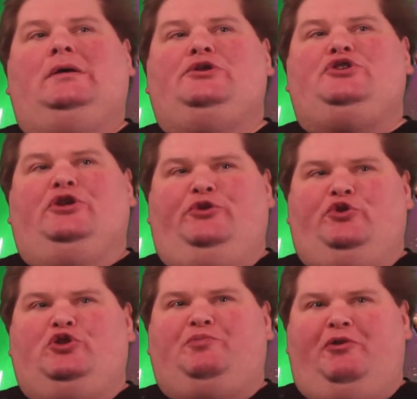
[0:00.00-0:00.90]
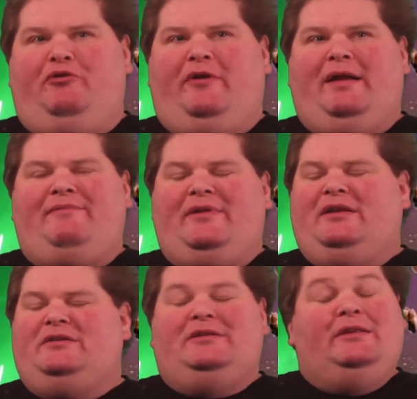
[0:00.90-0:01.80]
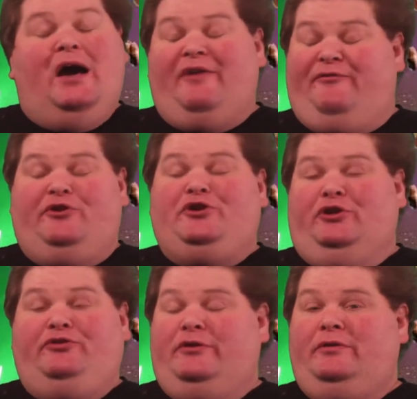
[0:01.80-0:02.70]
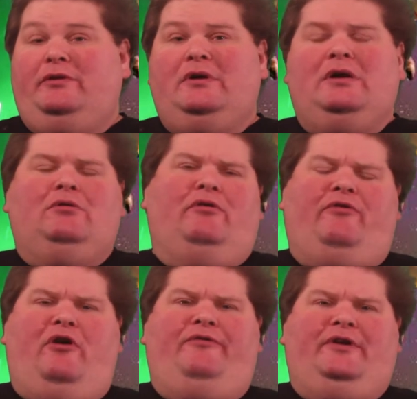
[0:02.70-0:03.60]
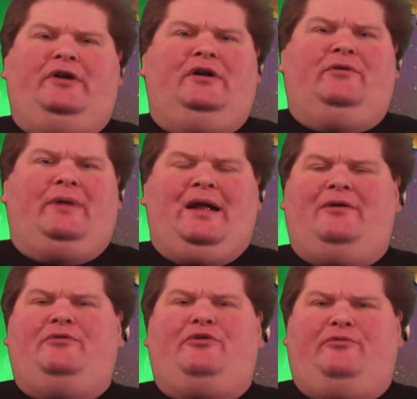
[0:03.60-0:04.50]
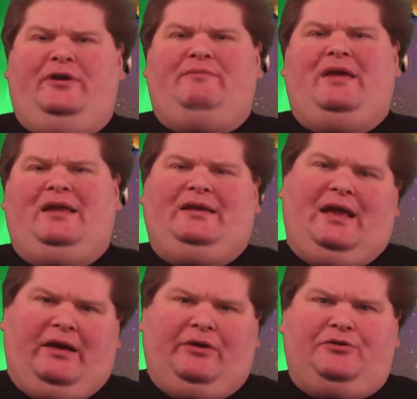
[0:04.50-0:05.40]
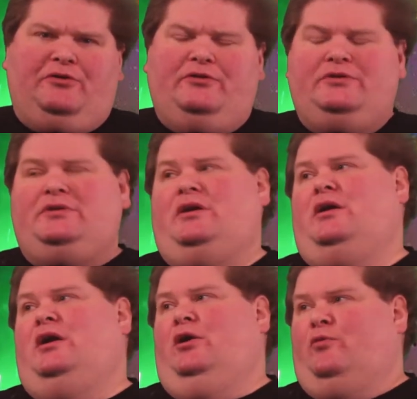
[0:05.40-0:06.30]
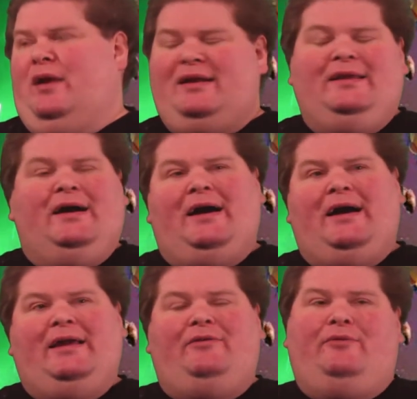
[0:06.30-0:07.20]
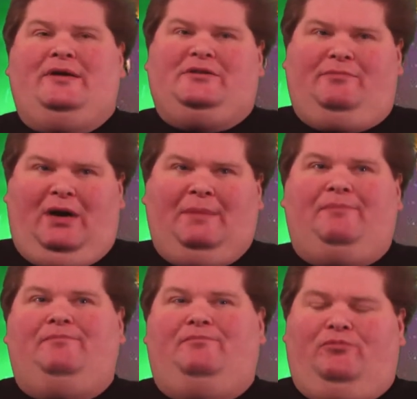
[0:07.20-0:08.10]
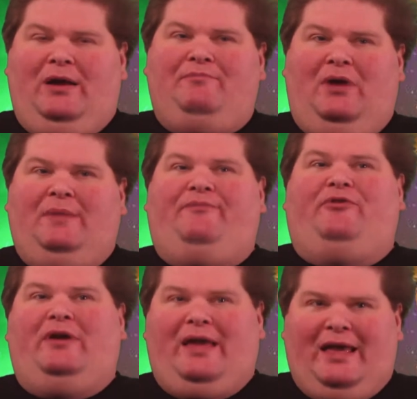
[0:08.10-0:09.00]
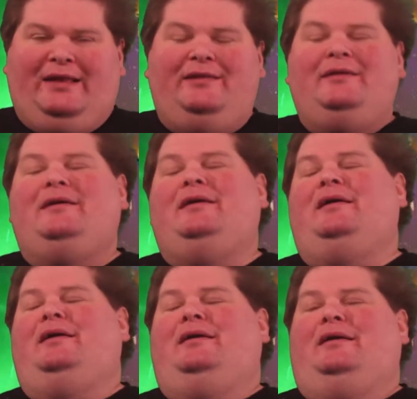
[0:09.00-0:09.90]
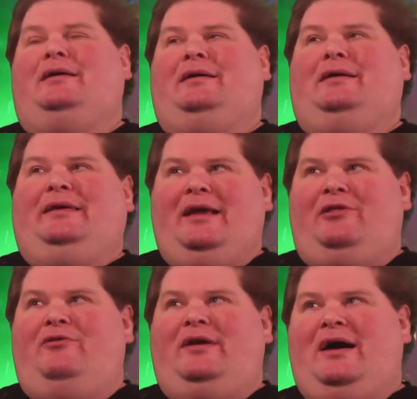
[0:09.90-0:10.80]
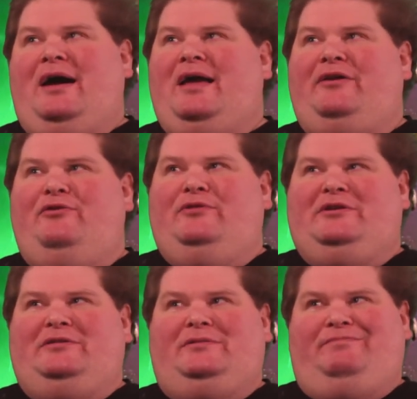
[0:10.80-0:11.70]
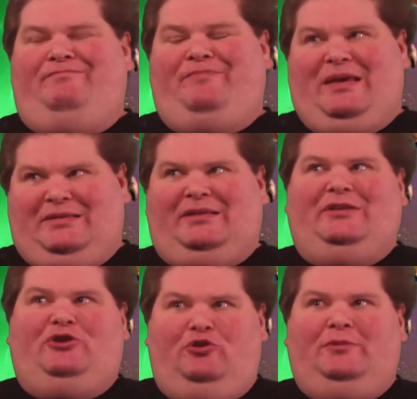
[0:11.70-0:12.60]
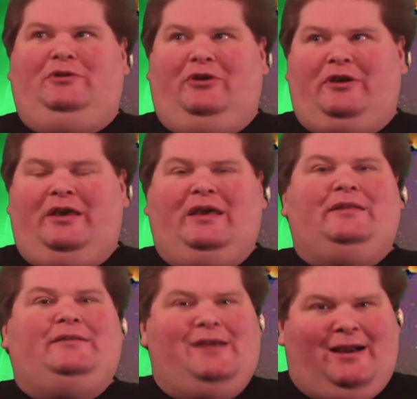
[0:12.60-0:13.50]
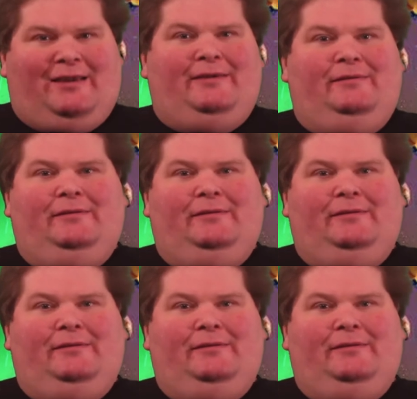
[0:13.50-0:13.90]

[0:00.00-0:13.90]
children's program that is not for children, revolving around 3 main characters. Red guy, who has a mop, red mop for a head. Yellow guy, who is basically human-looking, and Duck.